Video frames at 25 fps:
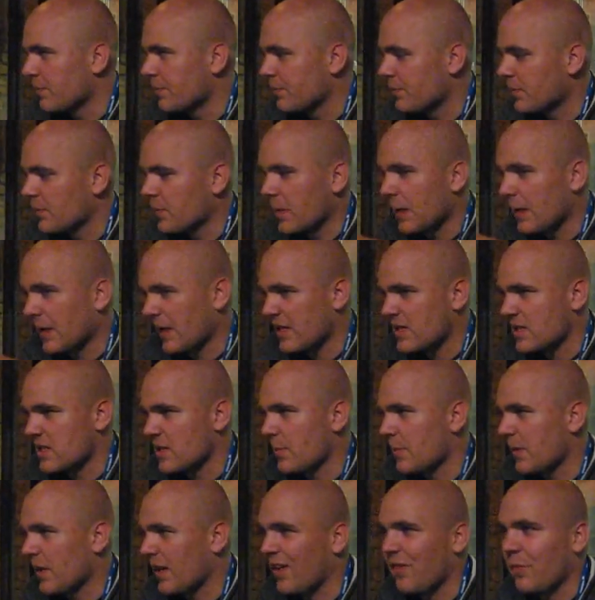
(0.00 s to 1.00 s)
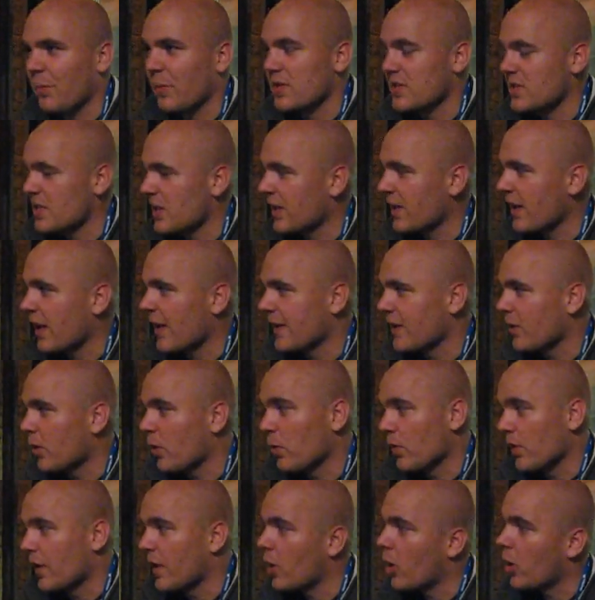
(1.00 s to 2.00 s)
and they've been saying like,
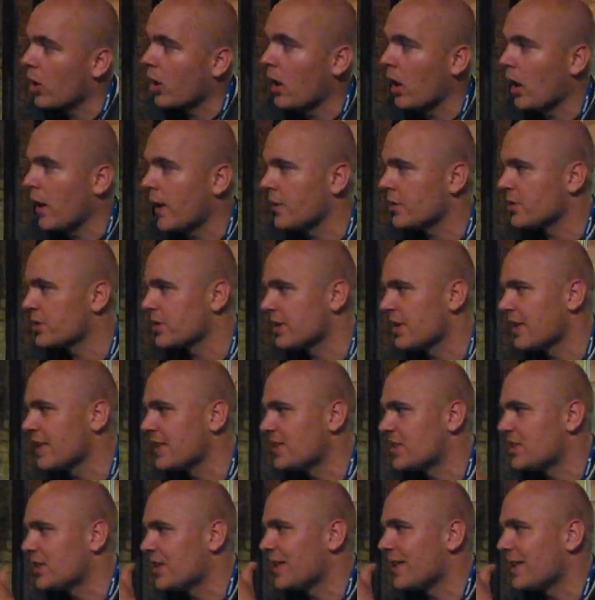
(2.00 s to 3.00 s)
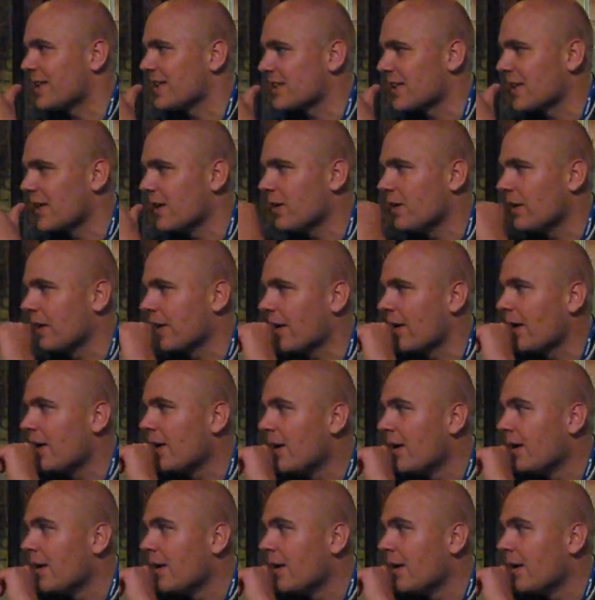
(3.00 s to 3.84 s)
oh, they're onliners and they cheat as hell, and